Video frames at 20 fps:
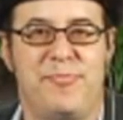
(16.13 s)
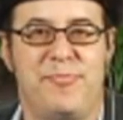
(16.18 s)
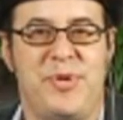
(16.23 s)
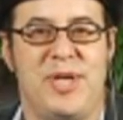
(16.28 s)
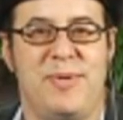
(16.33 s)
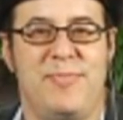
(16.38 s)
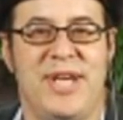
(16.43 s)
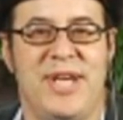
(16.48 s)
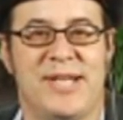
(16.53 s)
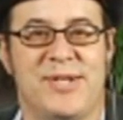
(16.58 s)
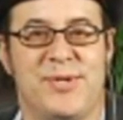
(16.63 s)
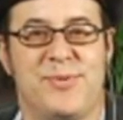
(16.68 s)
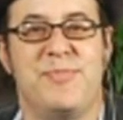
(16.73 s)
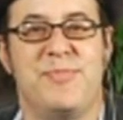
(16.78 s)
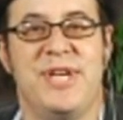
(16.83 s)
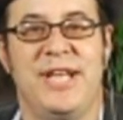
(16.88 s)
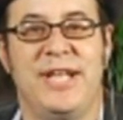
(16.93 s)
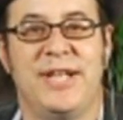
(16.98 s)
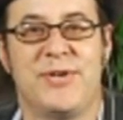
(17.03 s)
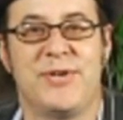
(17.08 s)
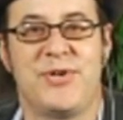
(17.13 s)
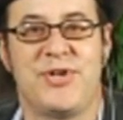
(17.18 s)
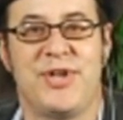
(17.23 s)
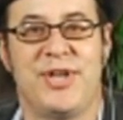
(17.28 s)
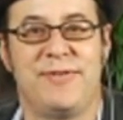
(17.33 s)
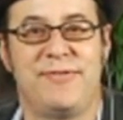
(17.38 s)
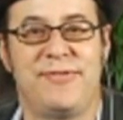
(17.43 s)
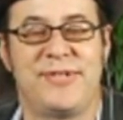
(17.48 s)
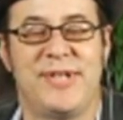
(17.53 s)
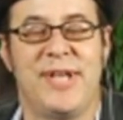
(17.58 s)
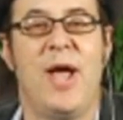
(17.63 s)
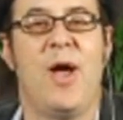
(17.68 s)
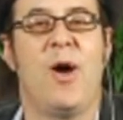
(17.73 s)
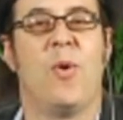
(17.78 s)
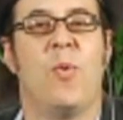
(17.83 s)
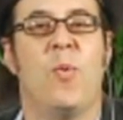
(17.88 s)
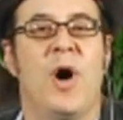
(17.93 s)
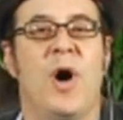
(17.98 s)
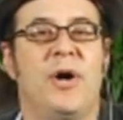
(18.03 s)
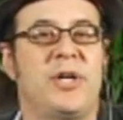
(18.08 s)
PBS MediaShift.
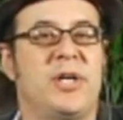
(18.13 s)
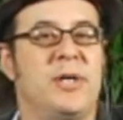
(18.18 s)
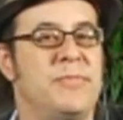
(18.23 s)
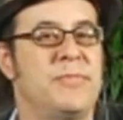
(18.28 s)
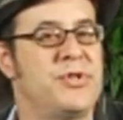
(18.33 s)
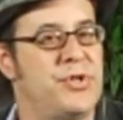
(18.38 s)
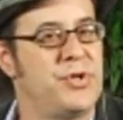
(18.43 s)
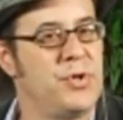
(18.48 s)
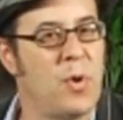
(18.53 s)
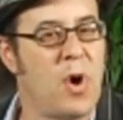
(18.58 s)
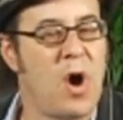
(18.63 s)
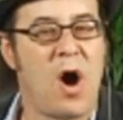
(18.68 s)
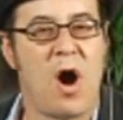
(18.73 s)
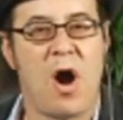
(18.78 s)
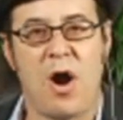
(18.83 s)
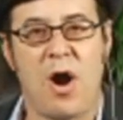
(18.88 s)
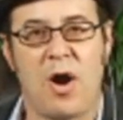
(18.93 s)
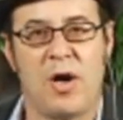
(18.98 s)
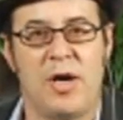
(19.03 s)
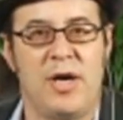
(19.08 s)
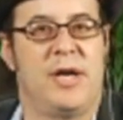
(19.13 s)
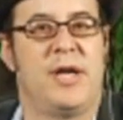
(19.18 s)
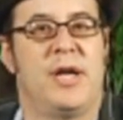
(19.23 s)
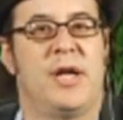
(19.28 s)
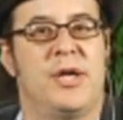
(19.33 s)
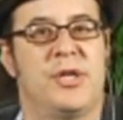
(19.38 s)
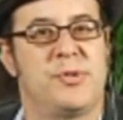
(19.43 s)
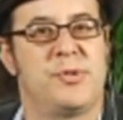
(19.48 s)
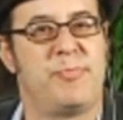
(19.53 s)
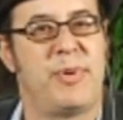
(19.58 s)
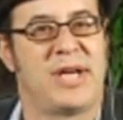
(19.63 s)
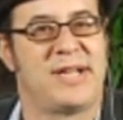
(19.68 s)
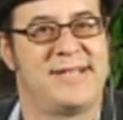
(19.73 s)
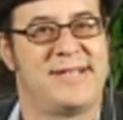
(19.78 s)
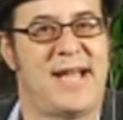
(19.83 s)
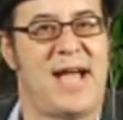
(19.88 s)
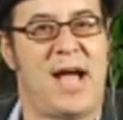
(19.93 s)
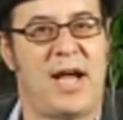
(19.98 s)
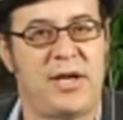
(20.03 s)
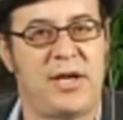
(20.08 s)
Welcome to our
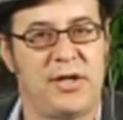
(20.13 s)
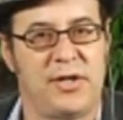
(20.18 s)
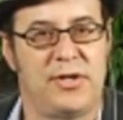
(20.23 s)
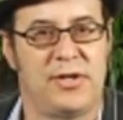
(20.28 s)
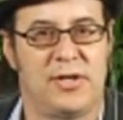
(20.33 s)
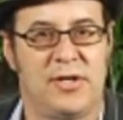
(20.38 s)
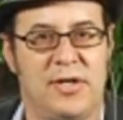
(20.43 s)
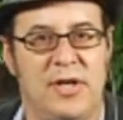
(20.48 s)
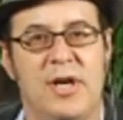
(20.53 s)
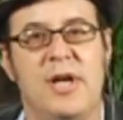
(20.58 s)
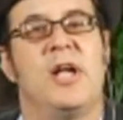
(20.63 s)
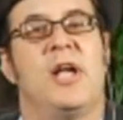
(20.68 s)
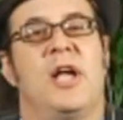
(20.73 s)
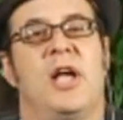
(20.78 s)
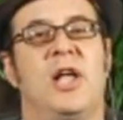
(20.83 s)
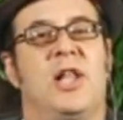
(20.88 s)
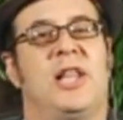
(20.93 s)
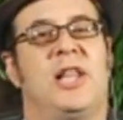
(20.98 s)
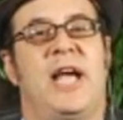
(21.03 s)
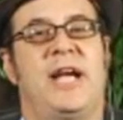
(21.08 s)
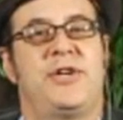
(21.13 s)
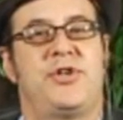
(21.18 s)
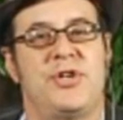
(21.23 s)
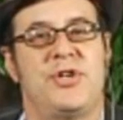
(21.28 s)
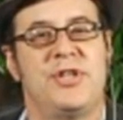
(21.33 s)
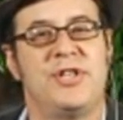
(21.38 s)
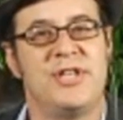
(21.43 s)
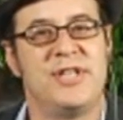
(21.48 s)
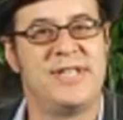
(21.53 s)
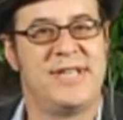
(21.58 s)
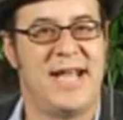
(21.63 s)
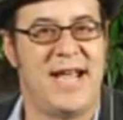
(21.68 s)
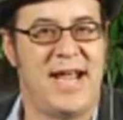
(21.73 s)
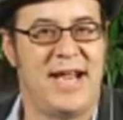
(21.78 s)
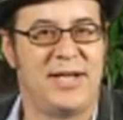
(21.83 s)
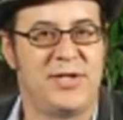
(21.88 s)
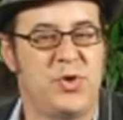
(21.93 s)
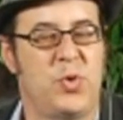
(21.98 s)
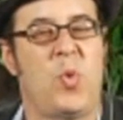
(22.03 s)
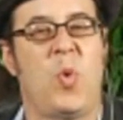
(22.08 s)
spectacular Election
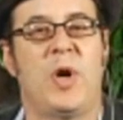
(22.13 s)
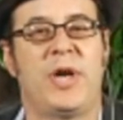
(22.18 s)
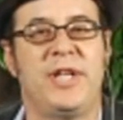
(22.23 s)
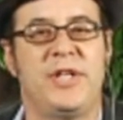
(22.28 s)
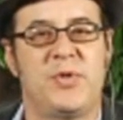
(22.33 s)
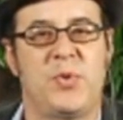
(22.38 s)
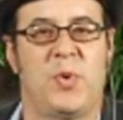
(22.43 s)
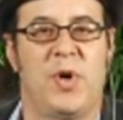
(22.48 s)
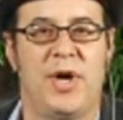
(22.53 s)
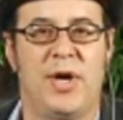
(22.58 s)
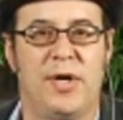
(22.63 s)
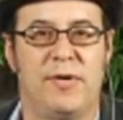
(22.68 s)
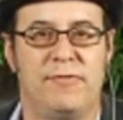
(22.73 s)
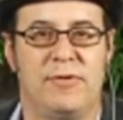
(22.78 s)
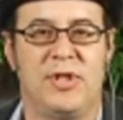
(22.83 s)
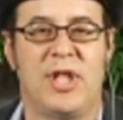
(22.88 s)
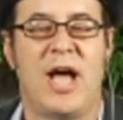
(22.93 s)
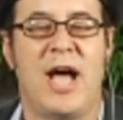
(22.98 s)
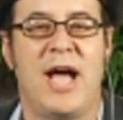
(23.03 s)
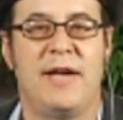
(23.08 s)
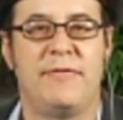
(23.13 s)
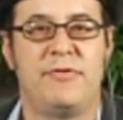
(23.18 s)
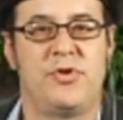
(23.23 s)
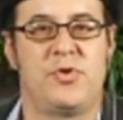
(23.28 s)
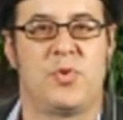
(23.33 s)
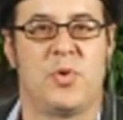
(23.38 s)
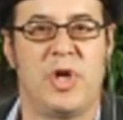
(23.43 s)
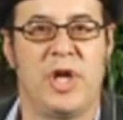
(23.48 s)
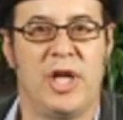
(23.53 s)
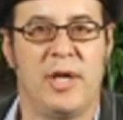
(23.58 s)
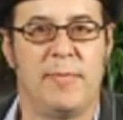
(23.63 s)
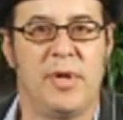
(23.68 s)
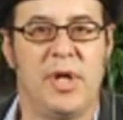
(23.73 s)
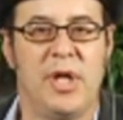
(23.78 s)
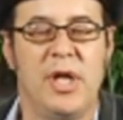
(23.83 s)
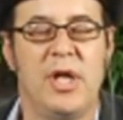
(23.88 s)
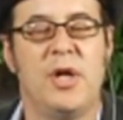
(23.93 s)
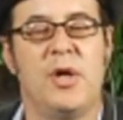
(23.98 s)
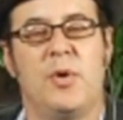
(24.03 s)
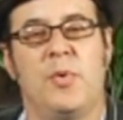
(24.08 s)
Day 2012 live stream
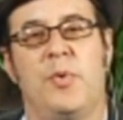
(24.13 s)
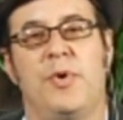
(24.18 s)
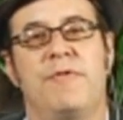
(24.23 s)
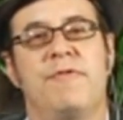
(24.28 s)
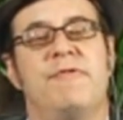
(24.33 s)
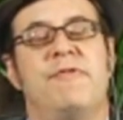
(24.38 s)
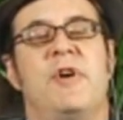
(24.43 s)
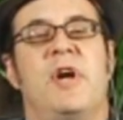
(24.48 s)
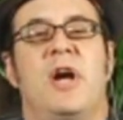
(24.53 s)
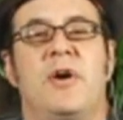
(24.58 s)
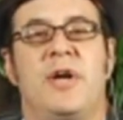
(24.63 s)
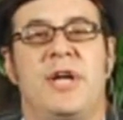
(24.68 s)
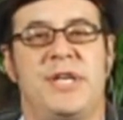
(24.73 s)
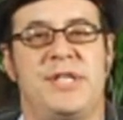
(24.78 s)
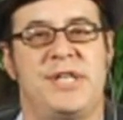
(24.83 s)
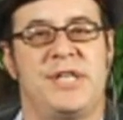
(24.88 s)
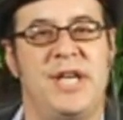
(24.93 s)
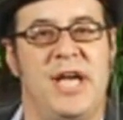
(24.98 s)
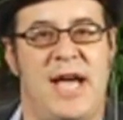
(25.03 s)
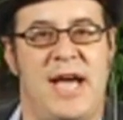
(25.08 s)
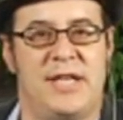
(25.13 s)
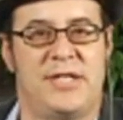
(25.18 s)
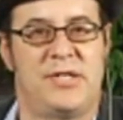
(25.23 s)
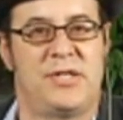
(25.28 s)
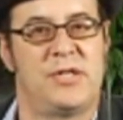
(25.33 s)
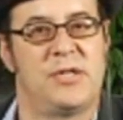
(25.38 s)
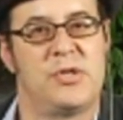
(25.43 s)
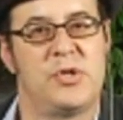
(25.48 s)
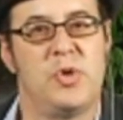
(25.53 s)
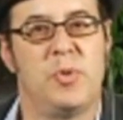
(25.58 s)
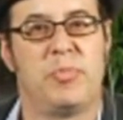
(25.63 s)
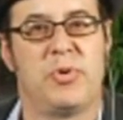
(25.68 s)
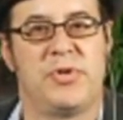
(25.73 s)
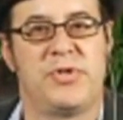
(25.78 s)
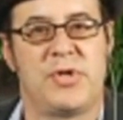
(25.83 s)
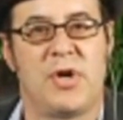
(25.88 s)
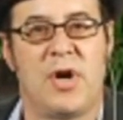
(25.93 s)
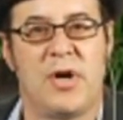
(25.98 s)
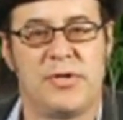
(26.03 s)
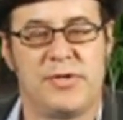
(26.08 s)
with various guests,
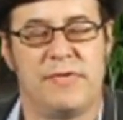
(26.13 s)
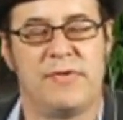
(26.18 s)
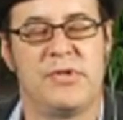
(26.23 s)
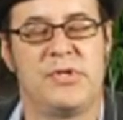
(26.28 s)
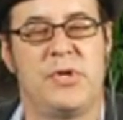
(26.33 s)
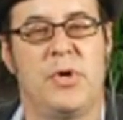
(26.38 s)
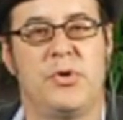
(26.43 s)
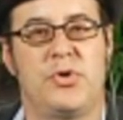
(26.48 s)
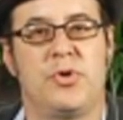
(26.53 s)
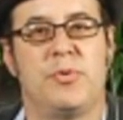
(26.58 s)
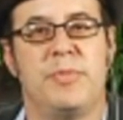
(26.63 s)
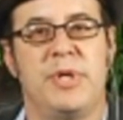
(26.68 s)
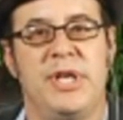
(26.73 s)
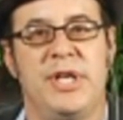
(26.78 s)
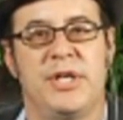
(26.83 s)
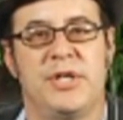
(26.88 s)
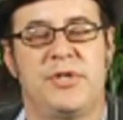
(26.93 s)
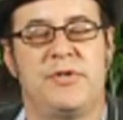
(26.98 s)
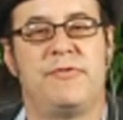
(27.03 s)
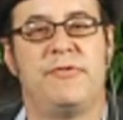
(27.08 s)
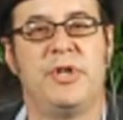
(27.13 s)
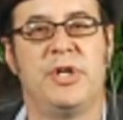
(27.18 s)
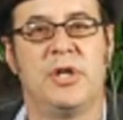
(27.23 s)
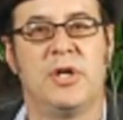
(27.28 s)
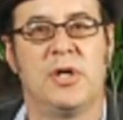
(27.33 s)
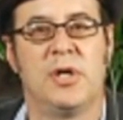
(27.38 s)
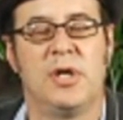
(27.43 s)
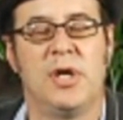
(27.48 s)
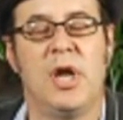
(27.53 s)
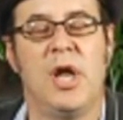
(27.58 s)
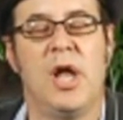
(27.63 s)
superstars of the social media sphere.